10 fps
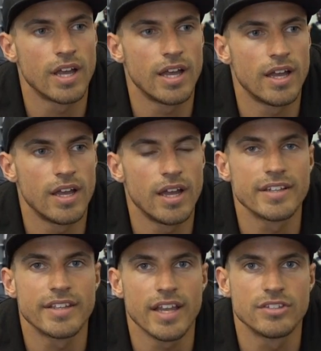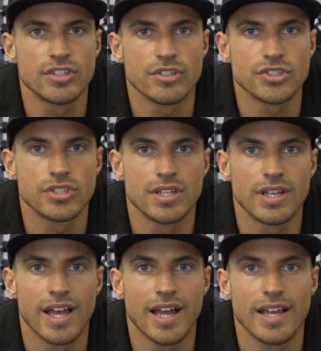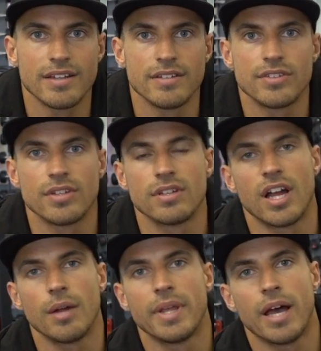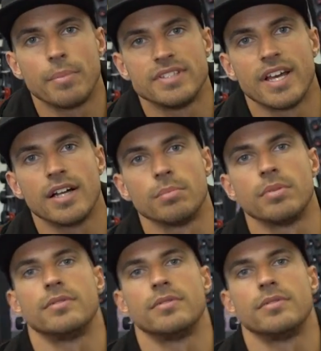and get in touch, and I'll be happy to help.